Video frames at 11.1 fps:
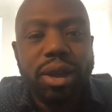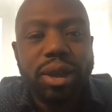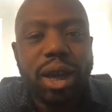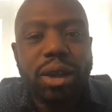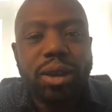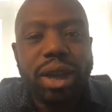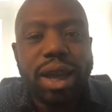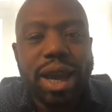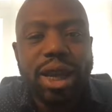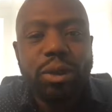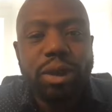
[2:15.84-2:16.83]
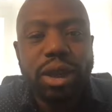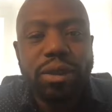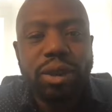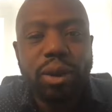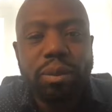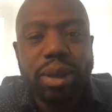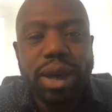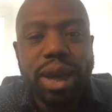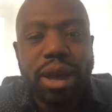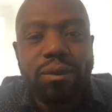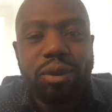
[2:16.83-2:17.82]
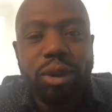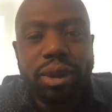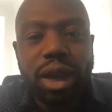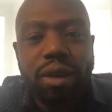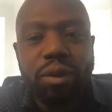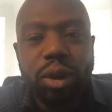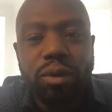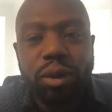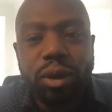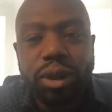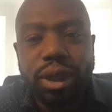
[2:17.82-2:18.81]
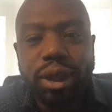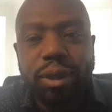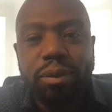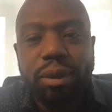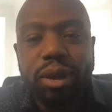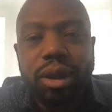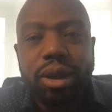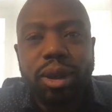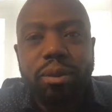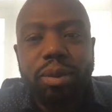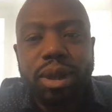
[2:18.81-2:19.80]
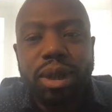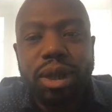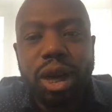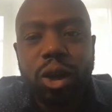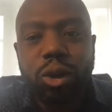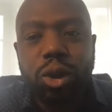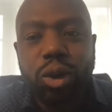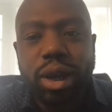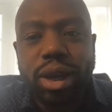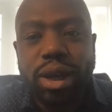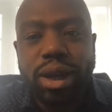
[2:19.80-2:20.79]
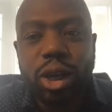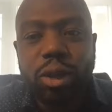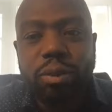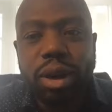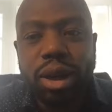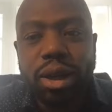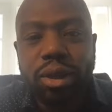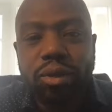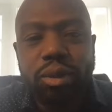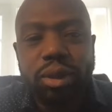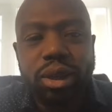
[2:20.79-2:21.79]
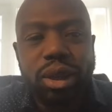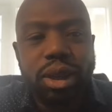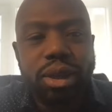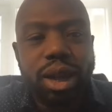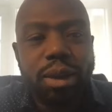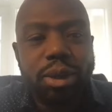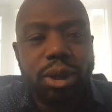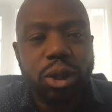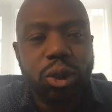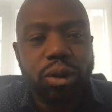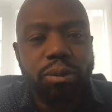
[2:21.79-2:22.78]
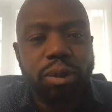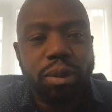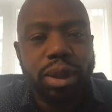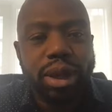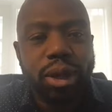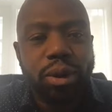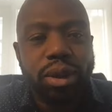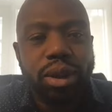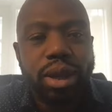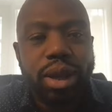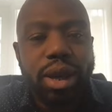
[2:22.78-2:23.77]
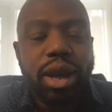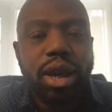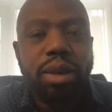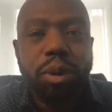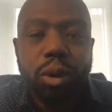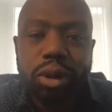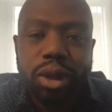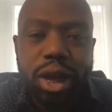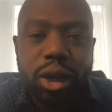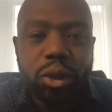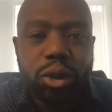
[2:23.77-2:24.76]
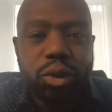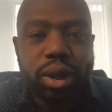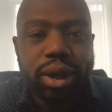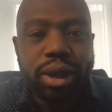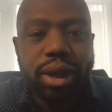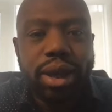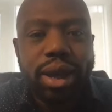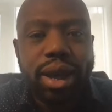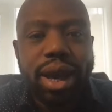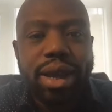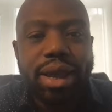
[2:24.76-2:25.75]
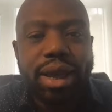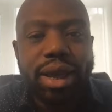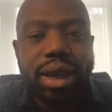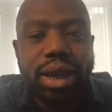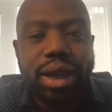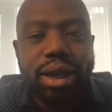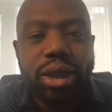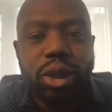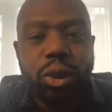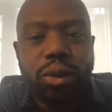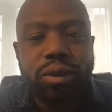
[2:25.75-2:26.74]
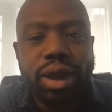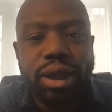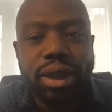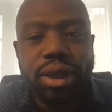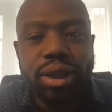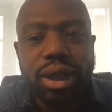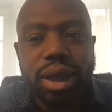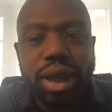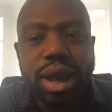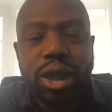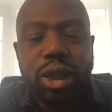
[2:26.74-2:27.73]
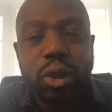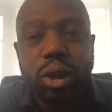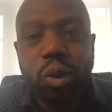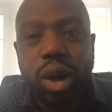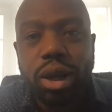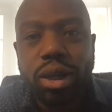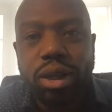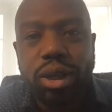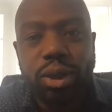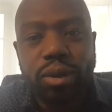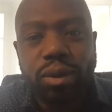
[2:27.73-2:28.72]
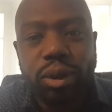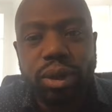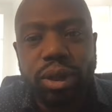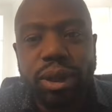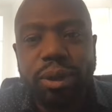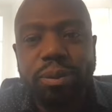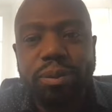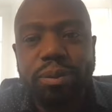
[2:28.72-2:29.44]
Dr. Kass received her BA from Stanford University, completed doctoral training in health policy from the Johns Hopkins School of Public Health and postdoctoral training at the Kennedy Institute of Ethics at George Washington University.